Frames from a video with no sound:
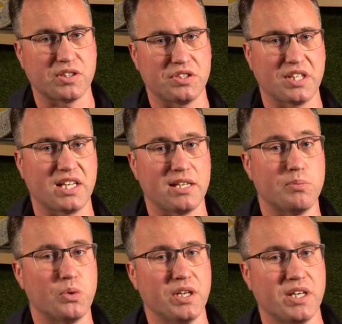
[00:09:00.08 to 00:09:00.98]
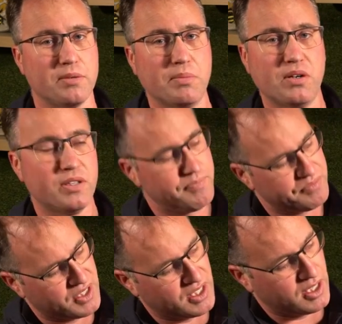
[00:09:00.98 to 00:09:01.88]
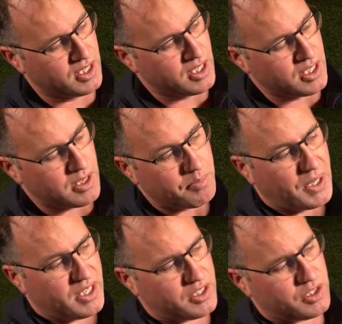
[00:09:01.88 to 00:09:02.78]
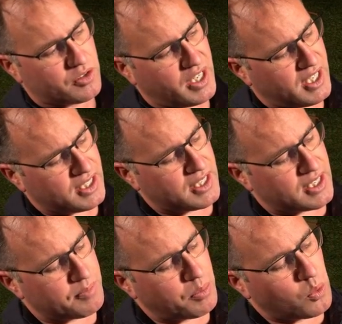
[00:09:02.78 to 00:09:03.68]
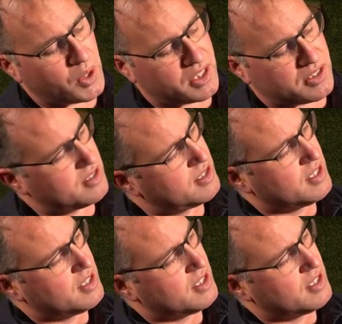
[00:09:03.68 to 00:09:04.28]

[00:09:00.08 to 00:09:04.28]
because you're going to get more out of your mower. But you're adding another point